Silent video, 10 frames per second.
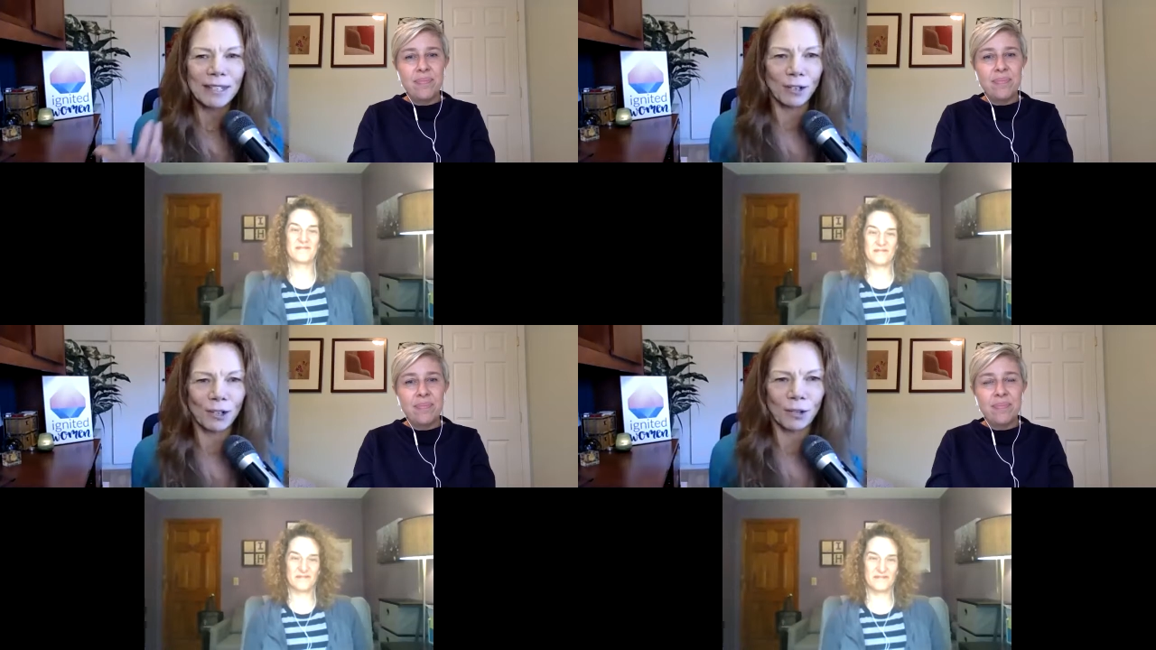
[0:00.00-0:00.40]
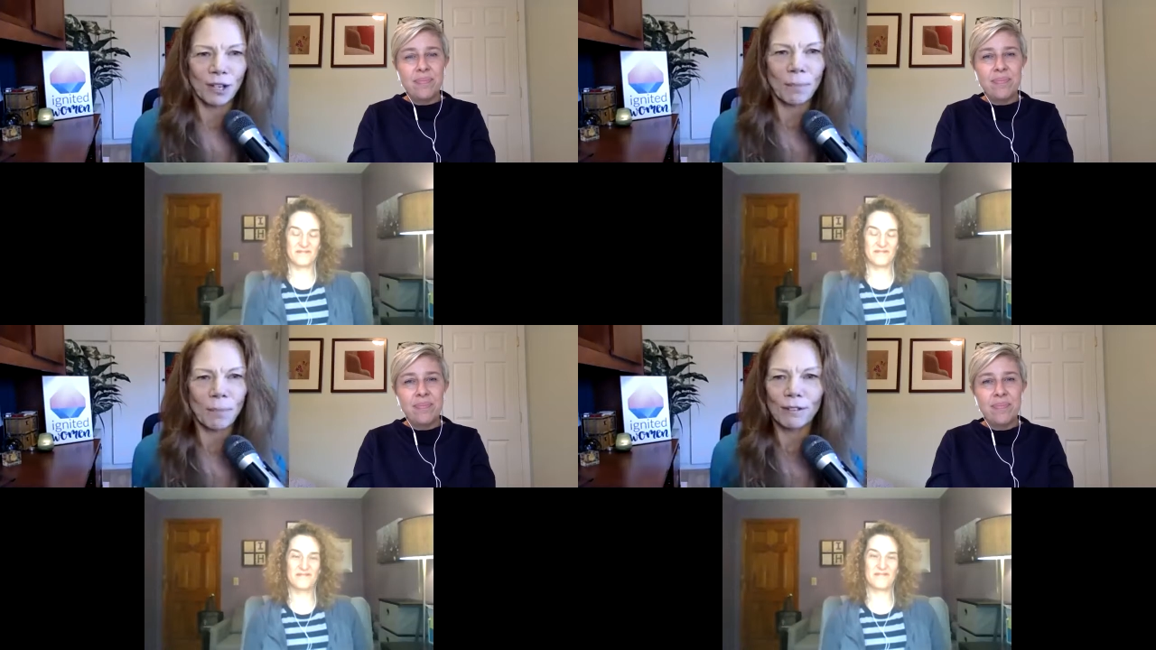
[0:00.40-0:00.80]
Speaker 1: it shows
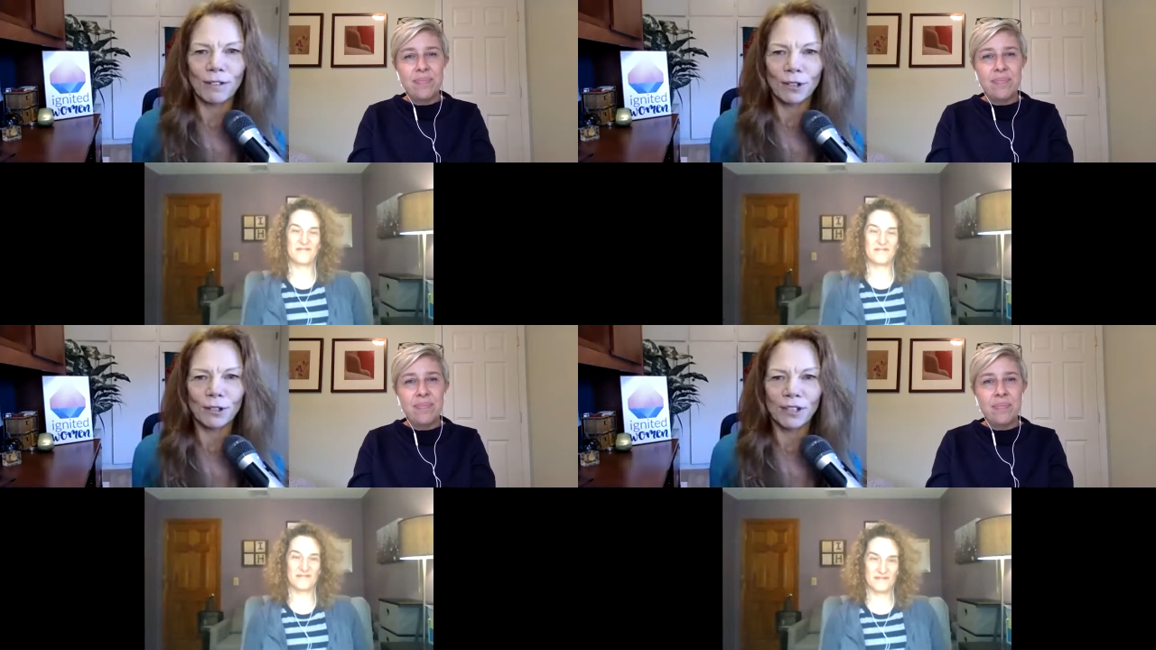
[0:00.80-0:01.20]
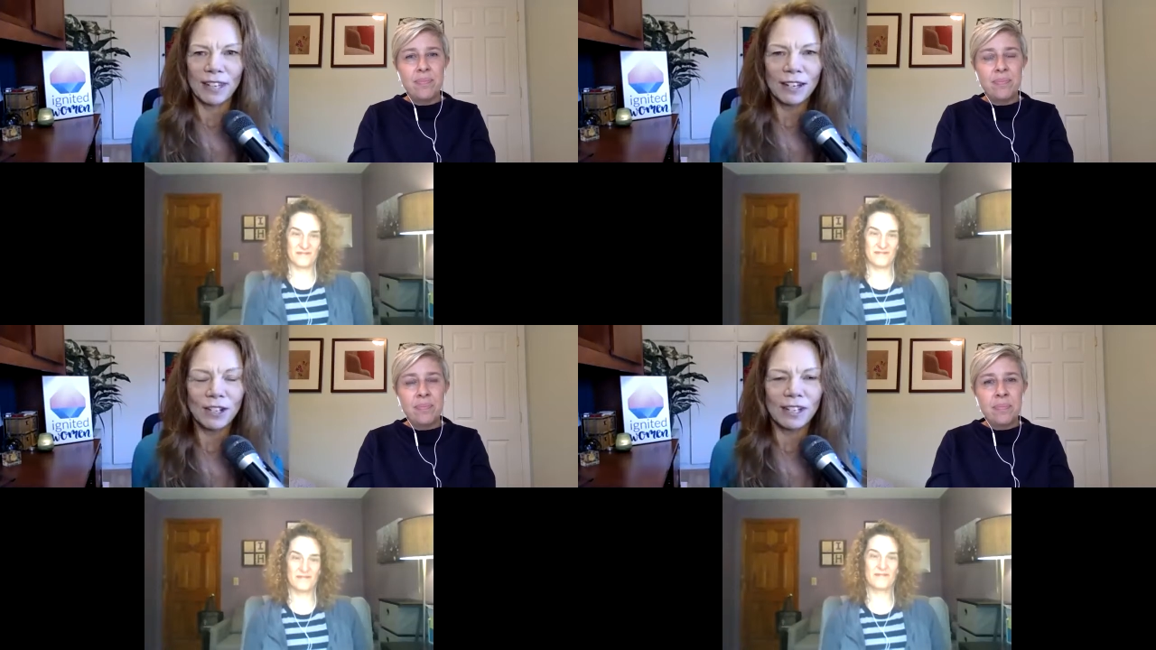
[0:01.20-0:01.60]
up in the
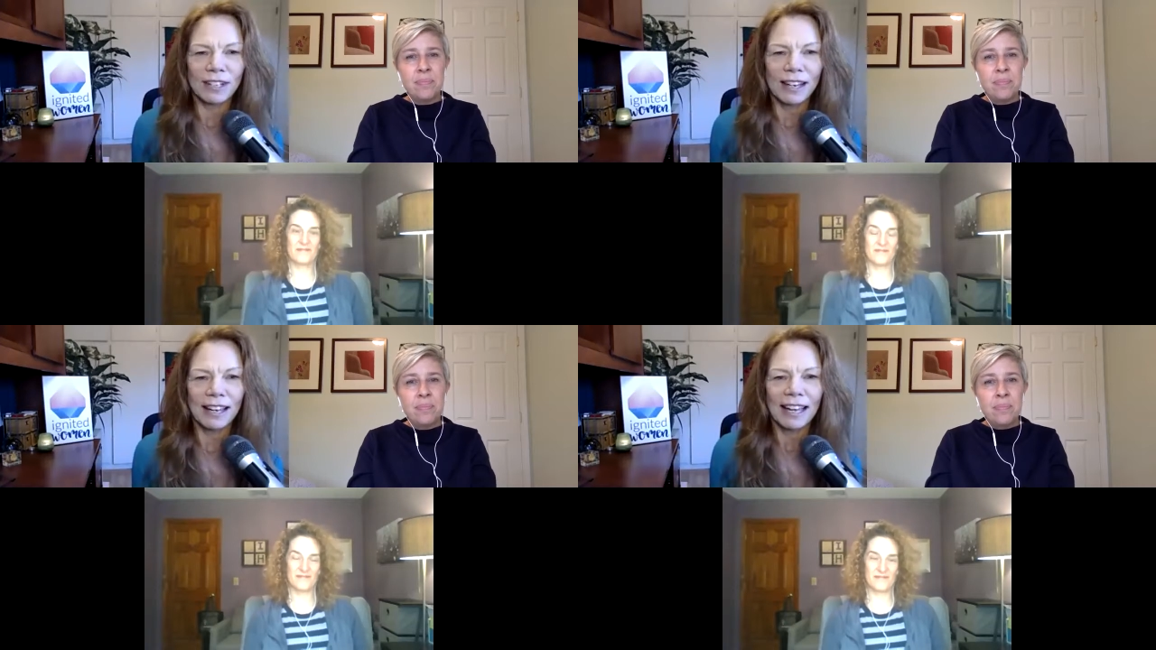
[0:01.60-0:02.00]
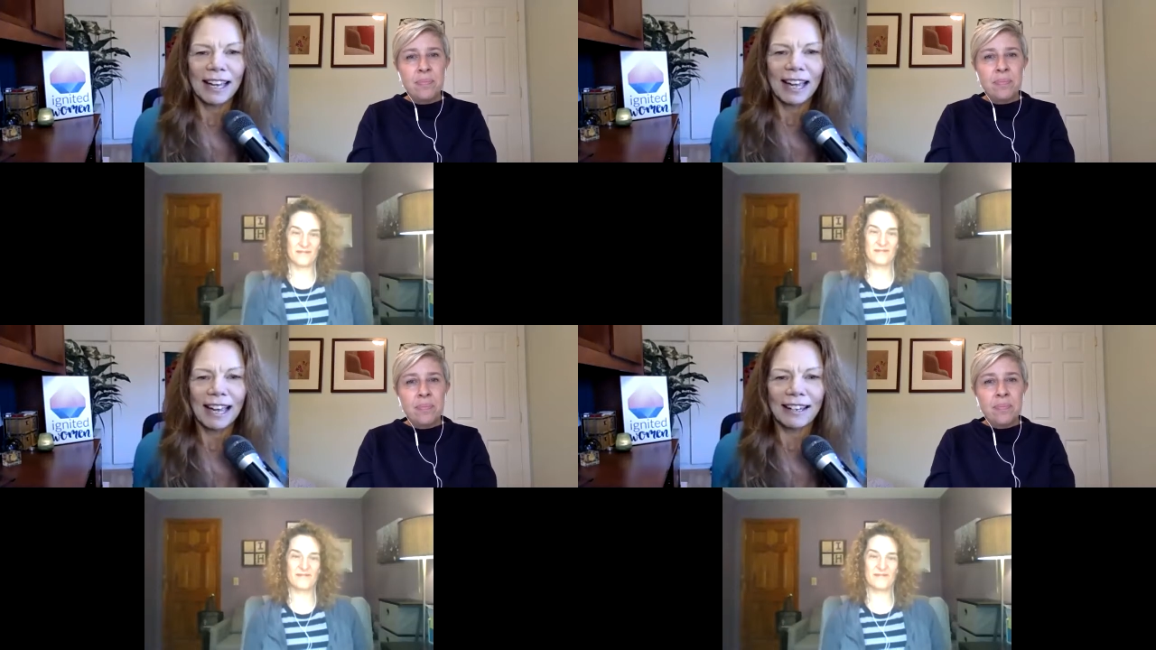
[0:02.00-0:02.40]
visualization,
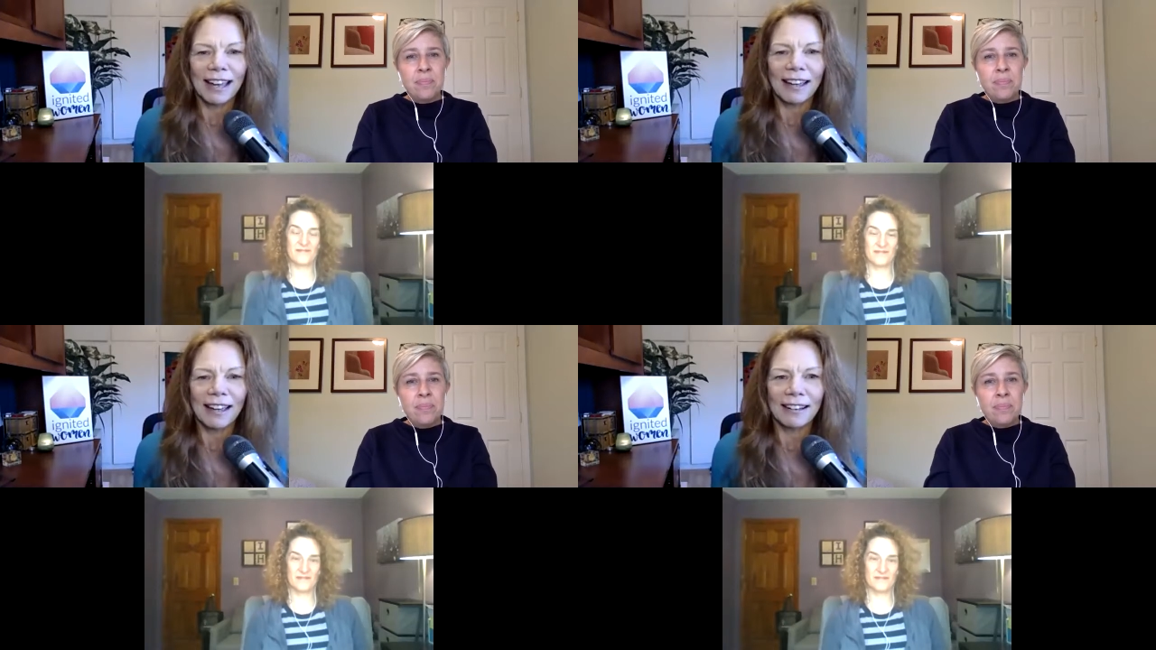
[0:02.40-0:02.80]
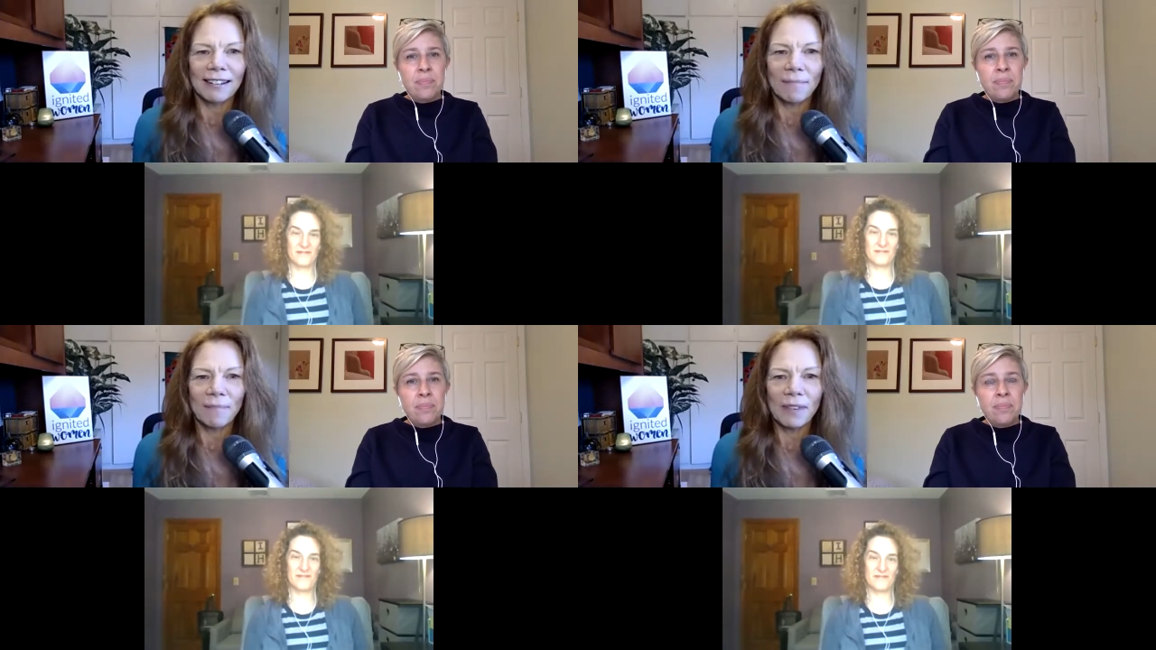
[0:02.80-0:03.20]
and yet
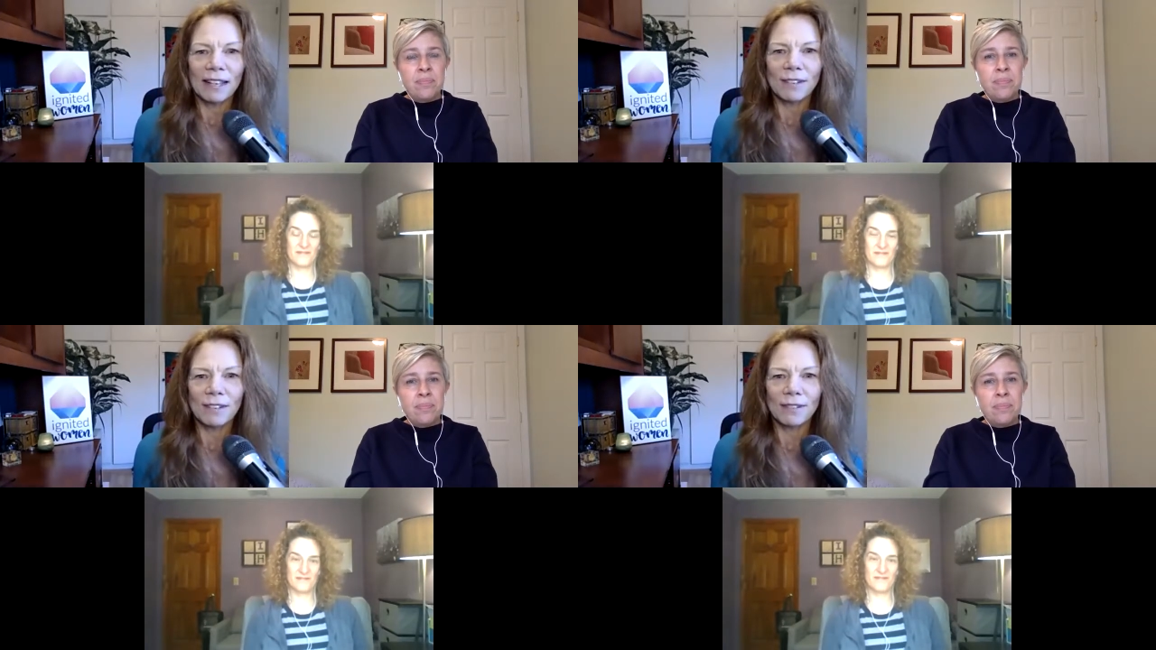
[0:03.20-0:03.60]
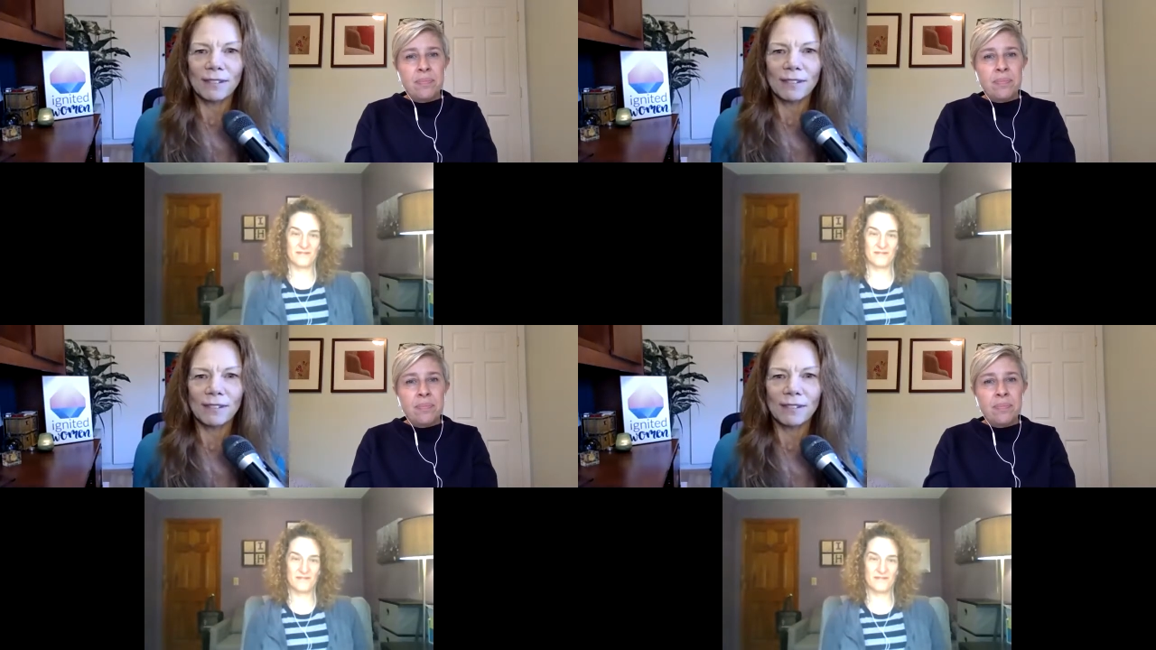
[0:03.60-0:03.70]
it's